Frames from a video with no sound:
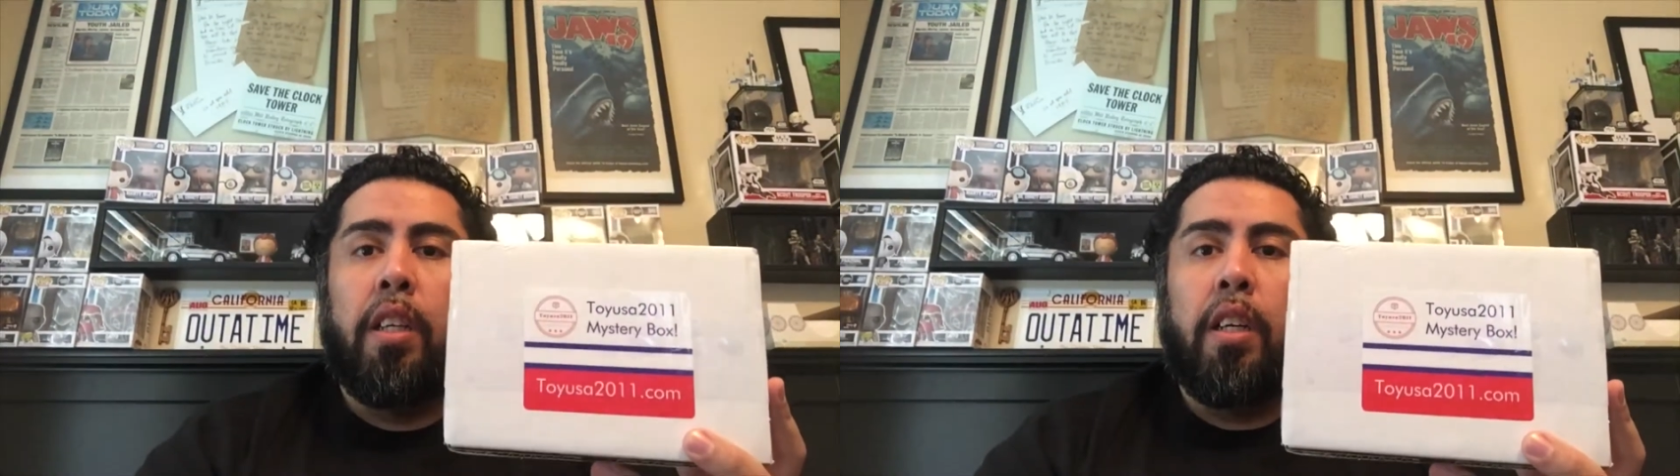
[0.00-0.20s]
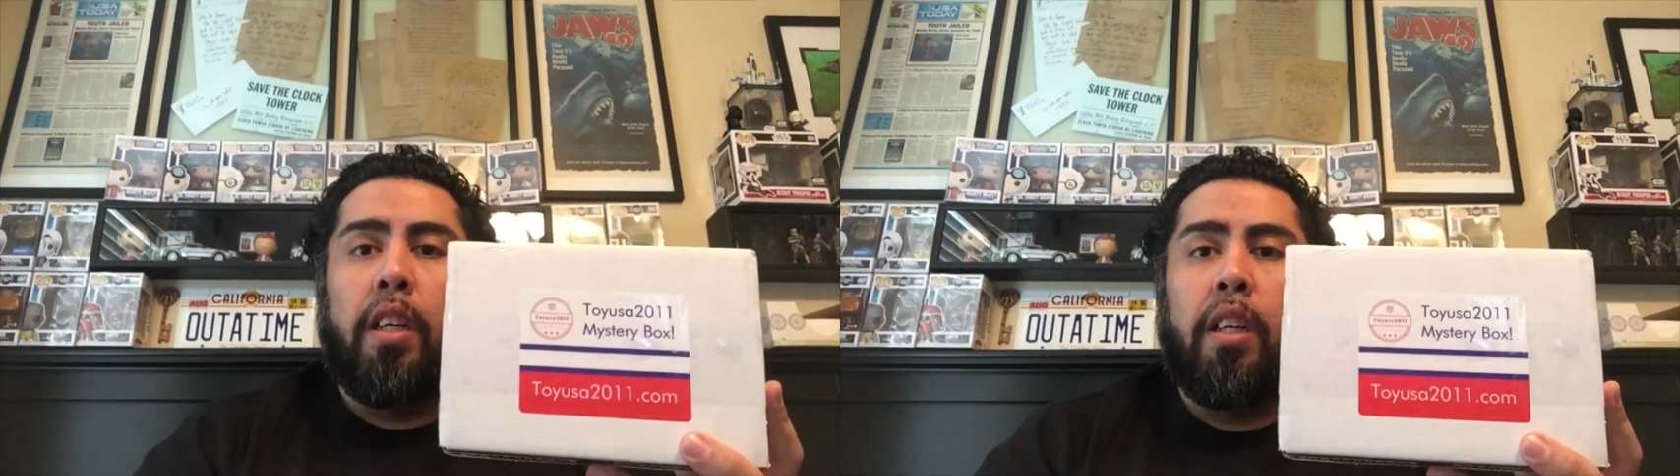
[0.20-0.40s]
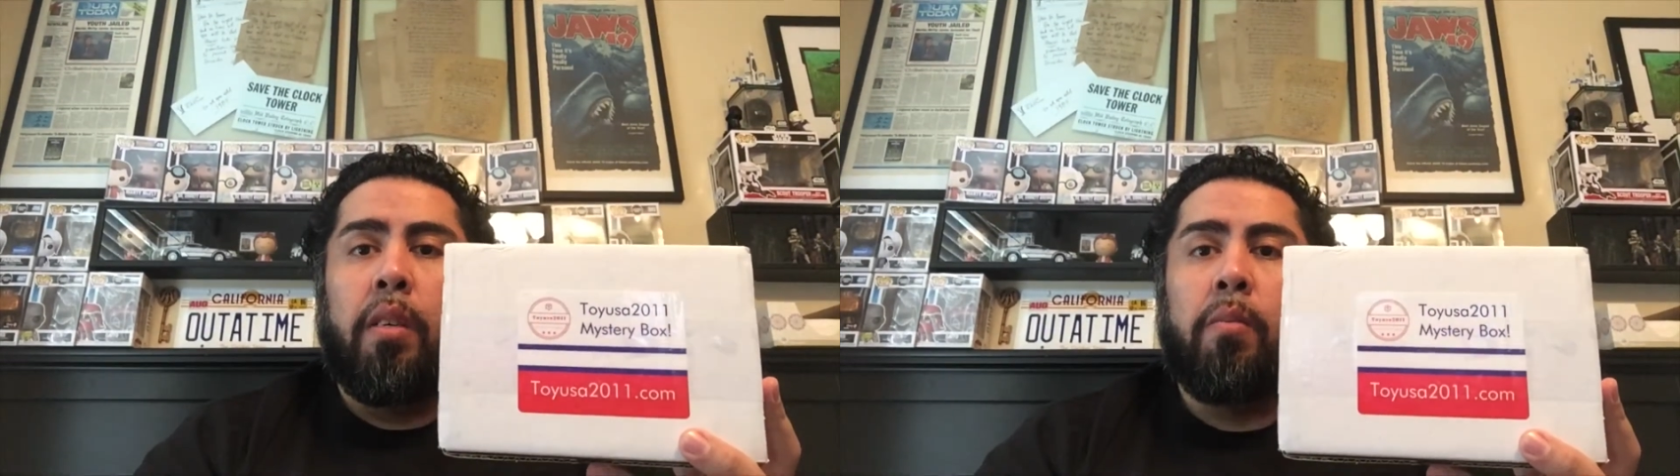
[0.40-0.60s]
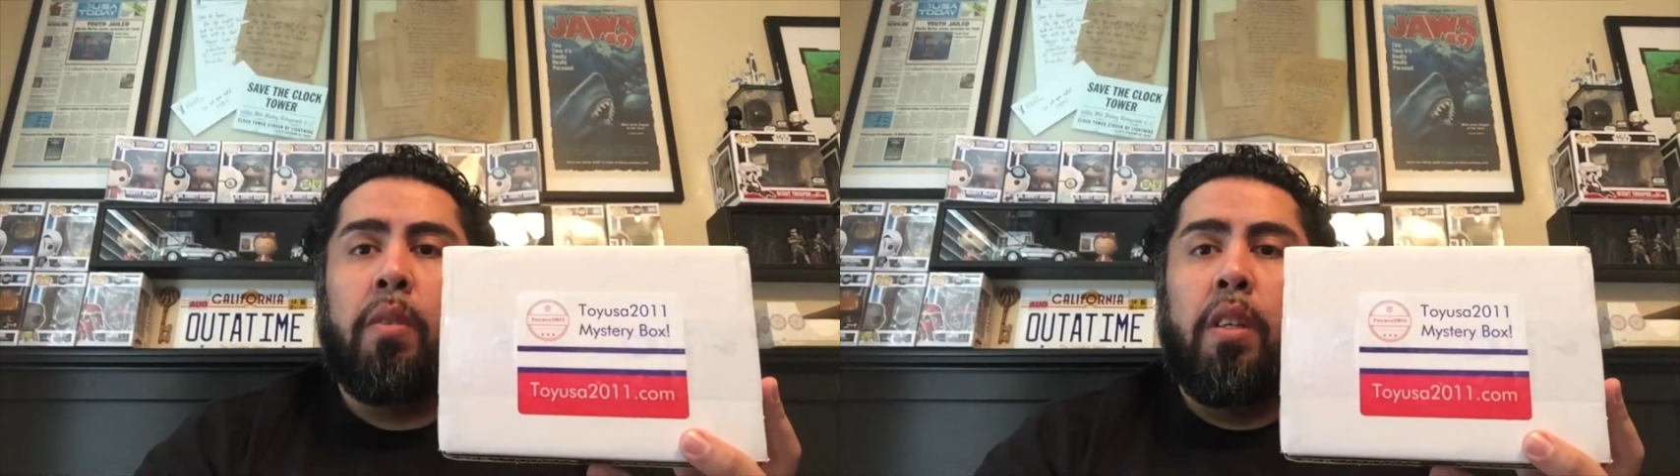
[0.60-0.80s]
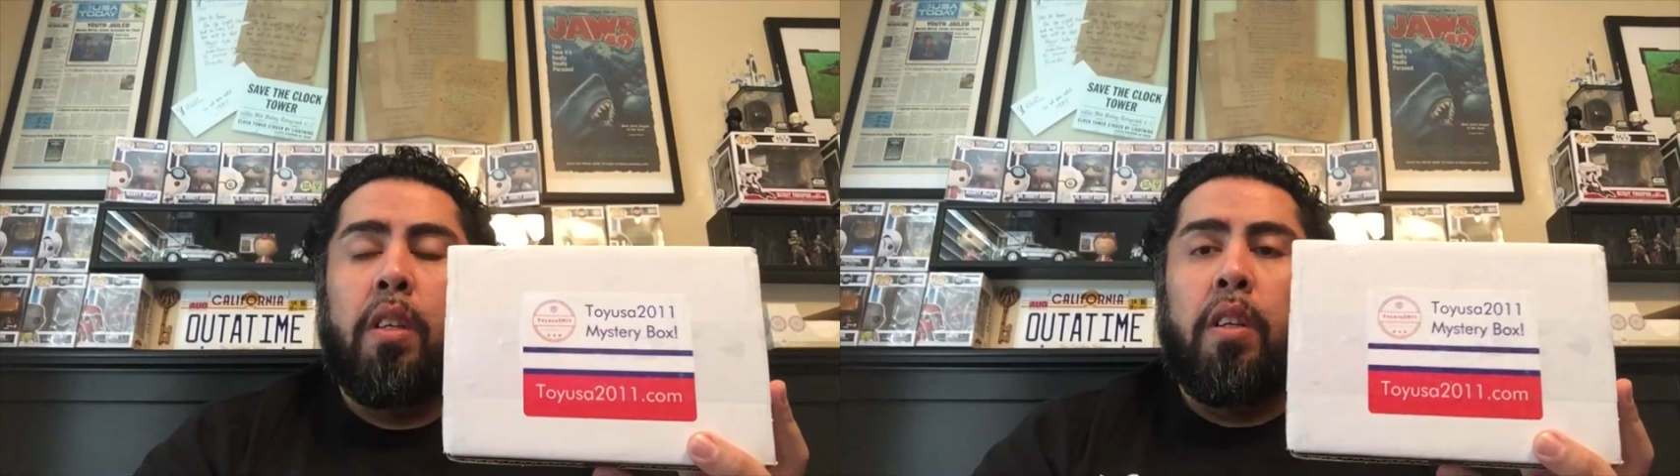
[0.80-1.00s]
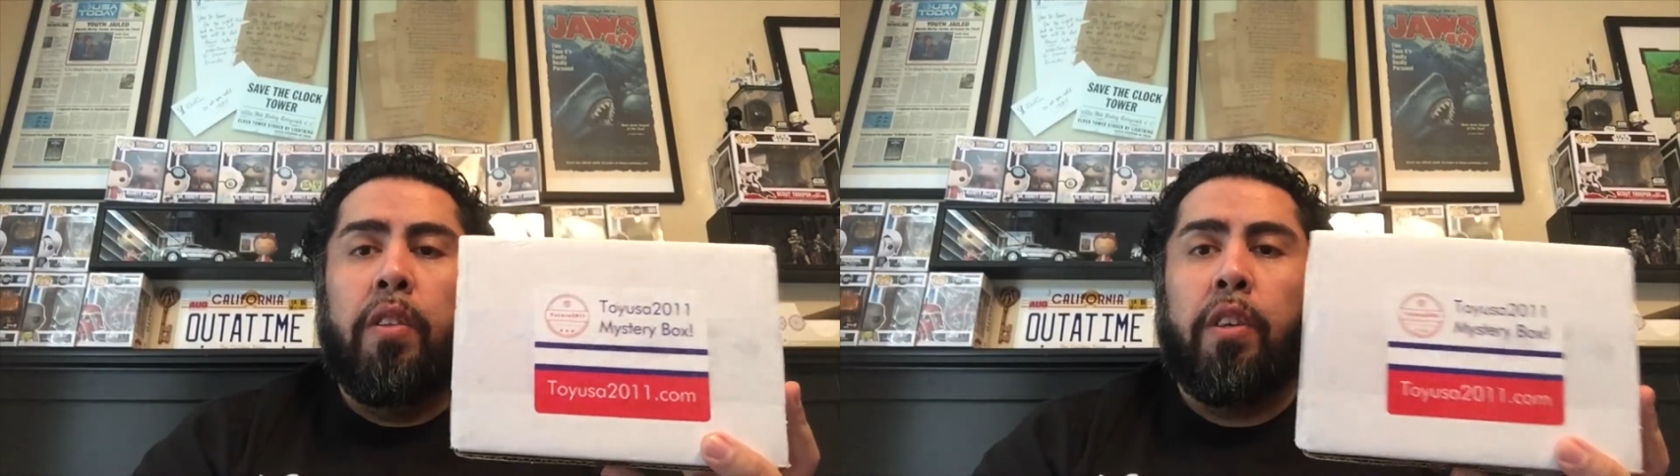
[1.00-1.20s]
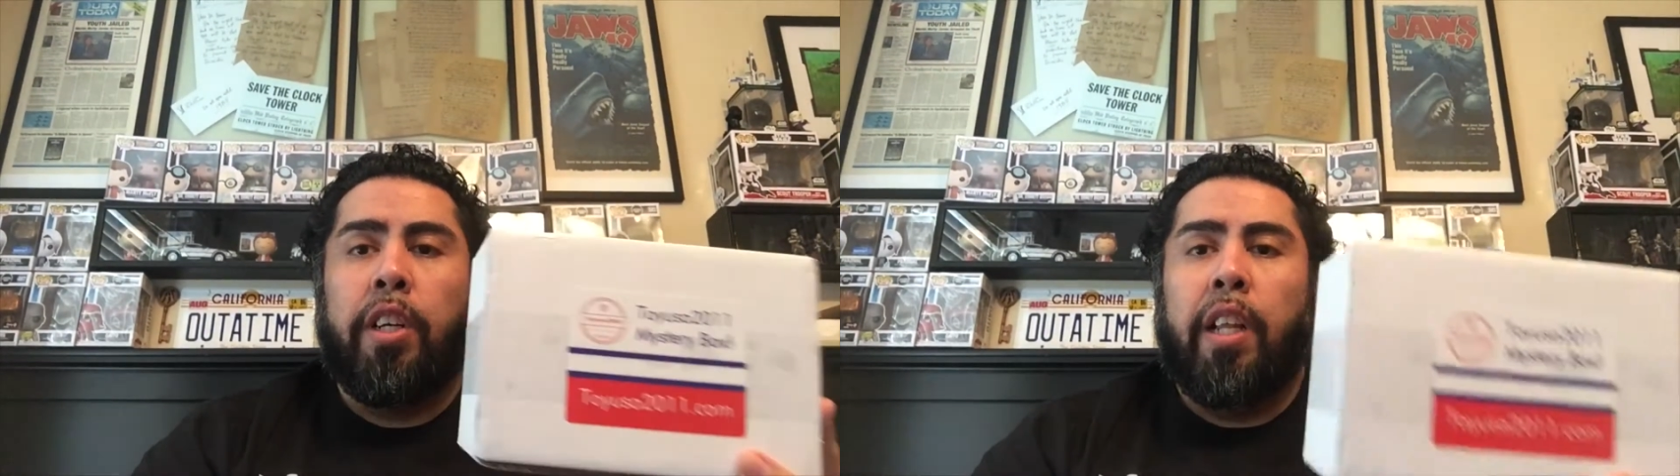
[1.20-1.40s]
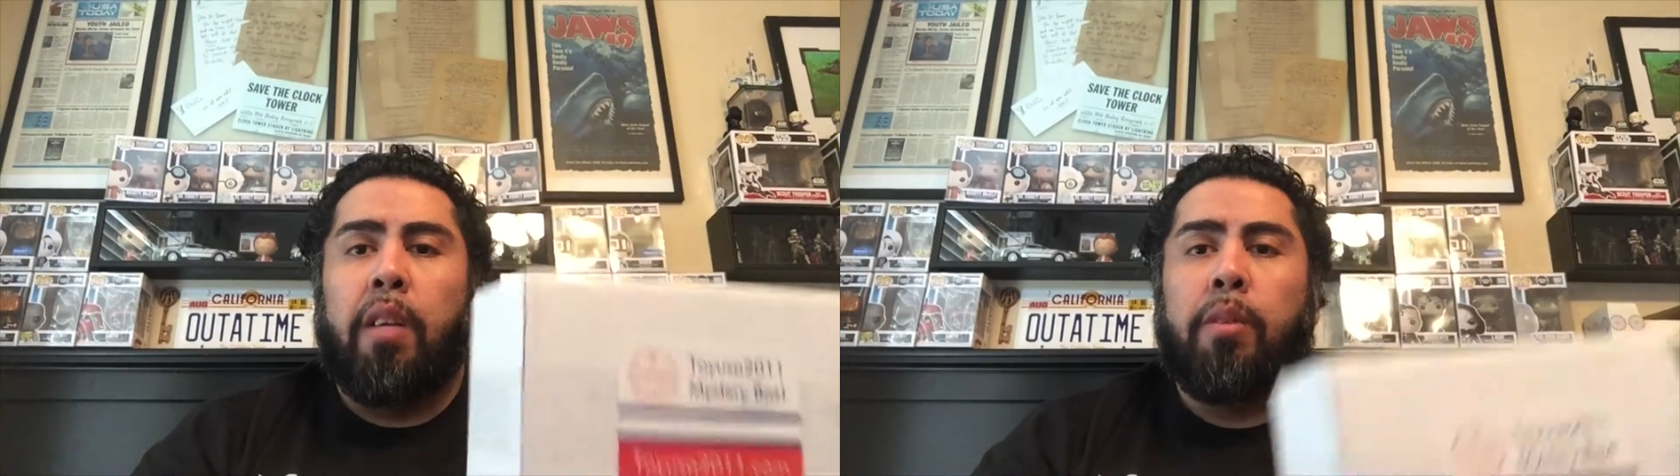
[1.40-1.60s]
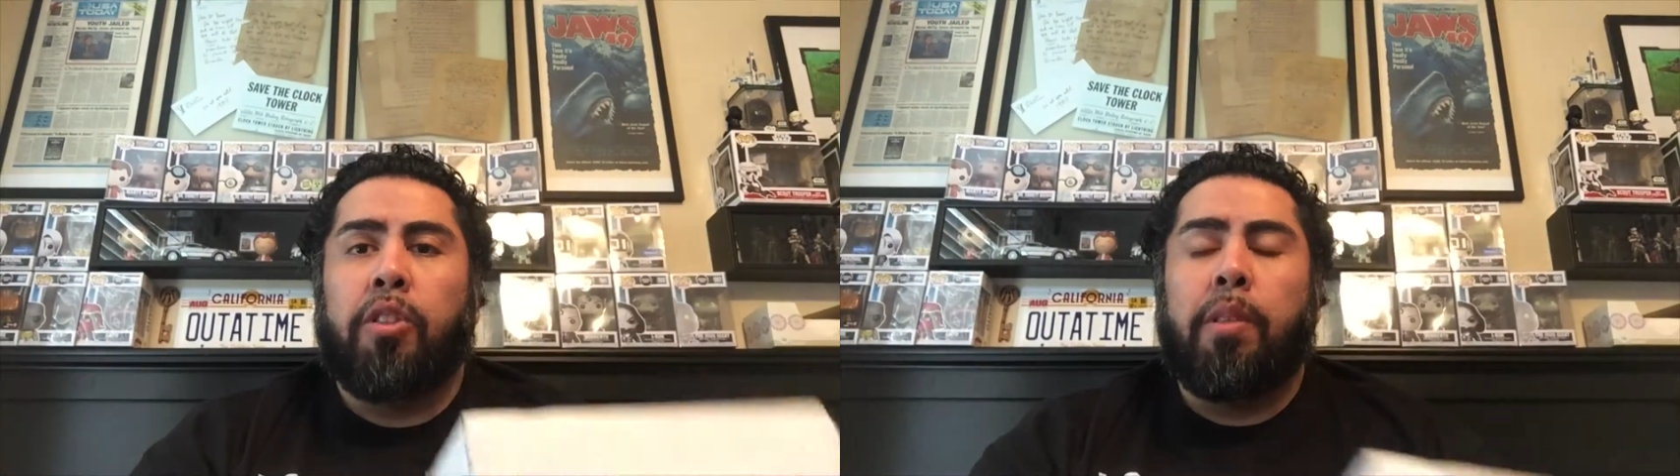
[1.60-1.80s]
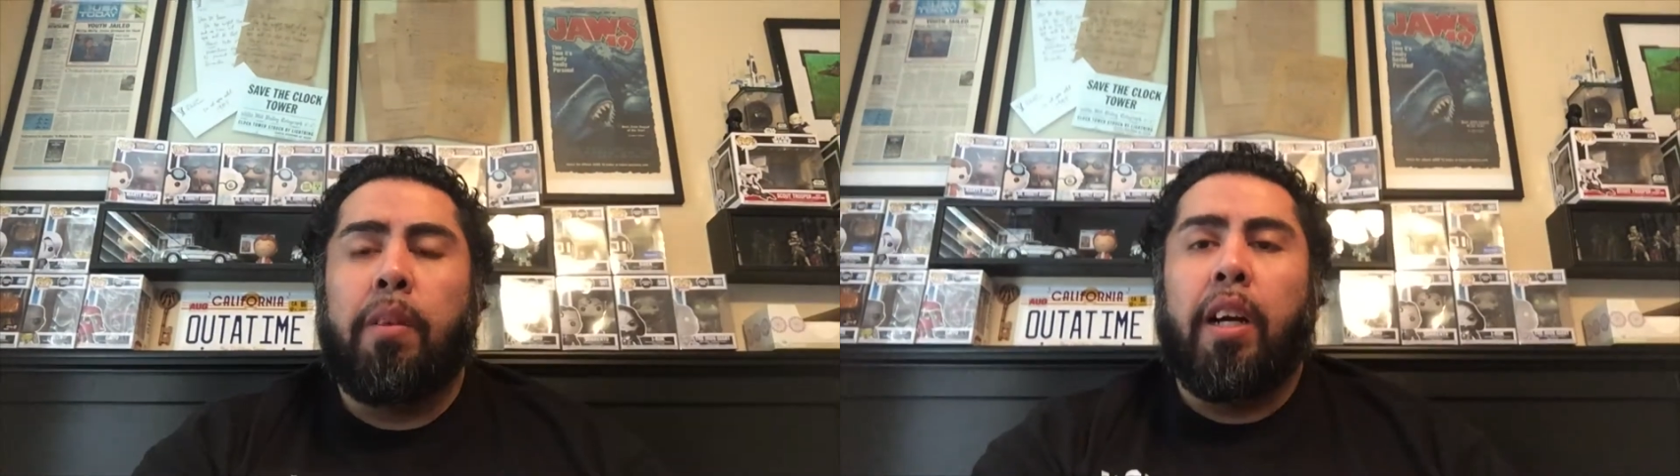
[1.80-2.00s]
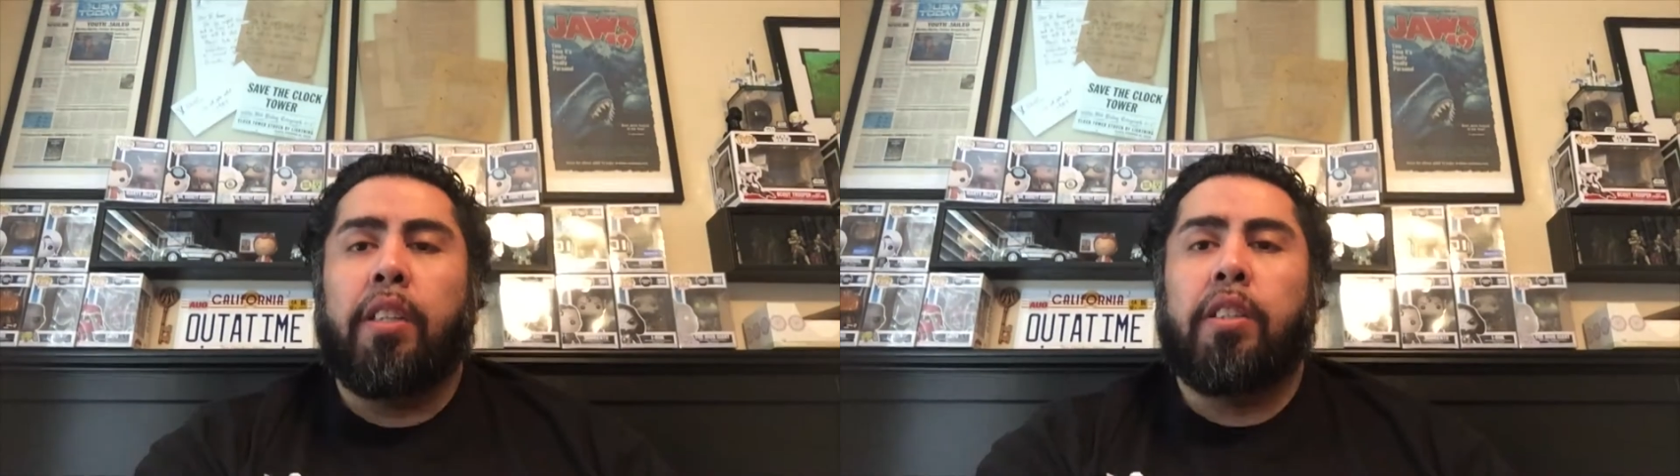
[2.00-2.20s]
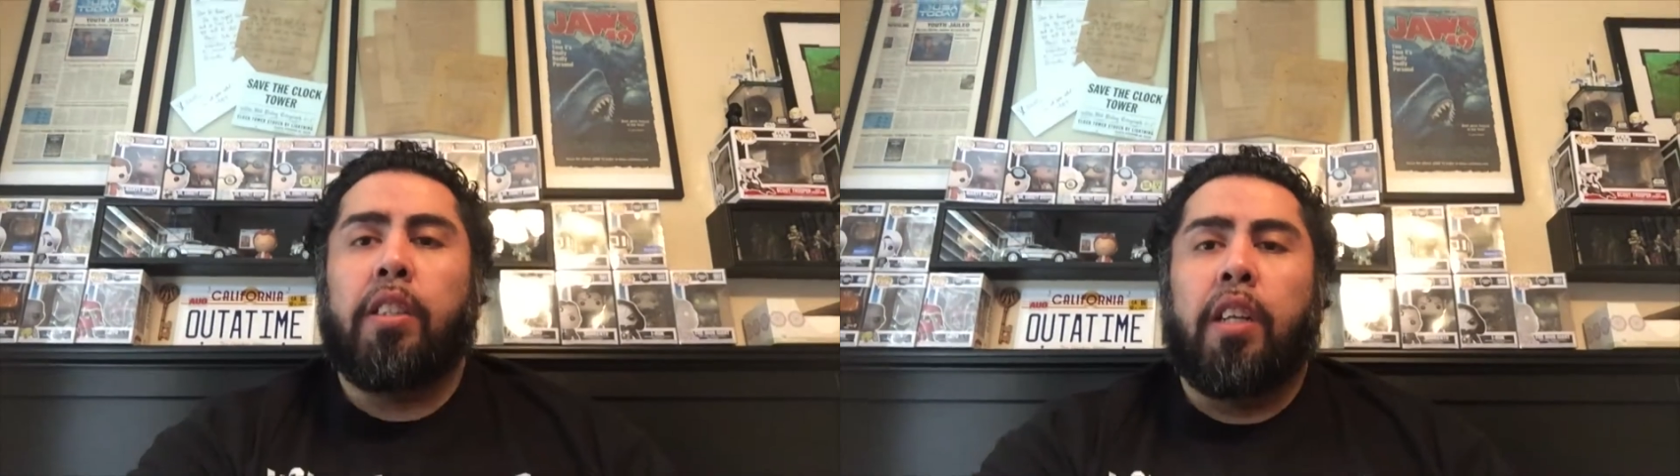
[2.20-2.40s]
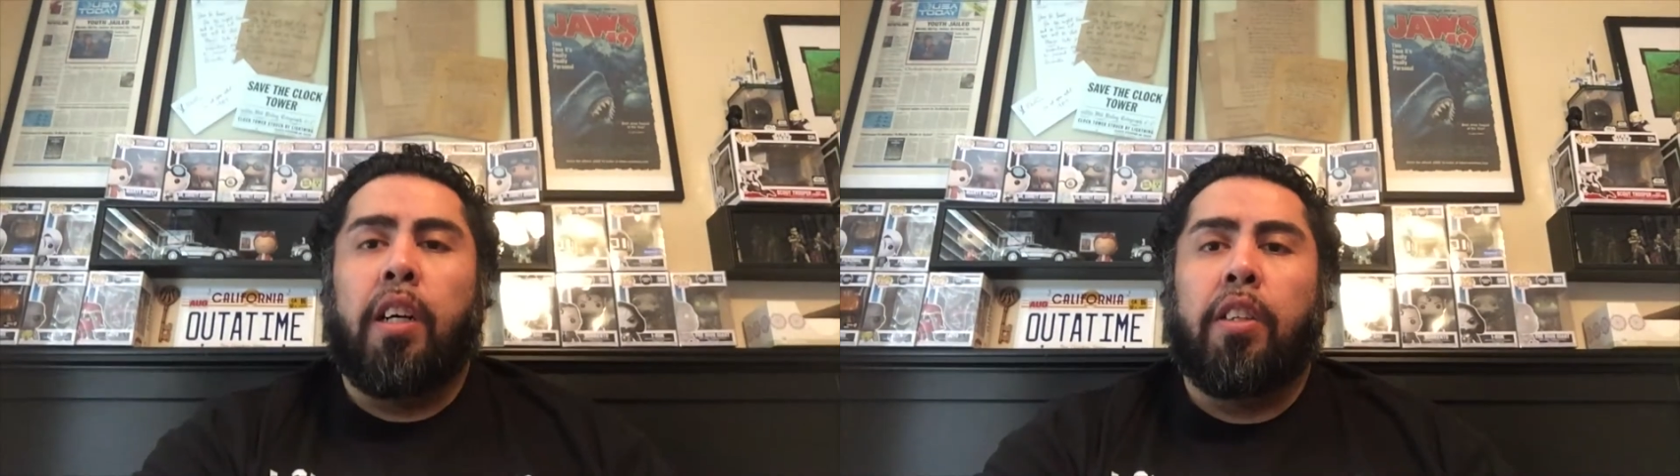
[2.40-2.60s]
$30 mystery box.